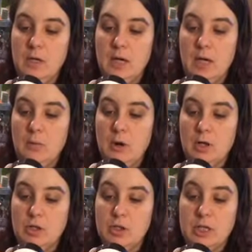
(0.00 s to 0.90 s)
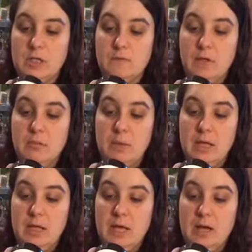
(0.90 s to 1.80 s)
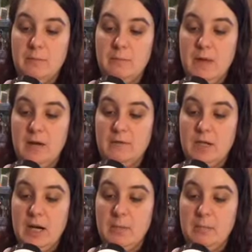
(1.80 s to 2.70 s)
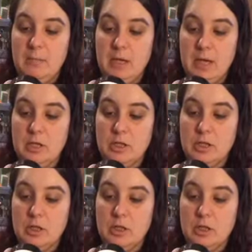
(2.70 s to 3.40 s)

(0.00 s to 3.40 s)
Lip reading: and wash transfer immediately after application.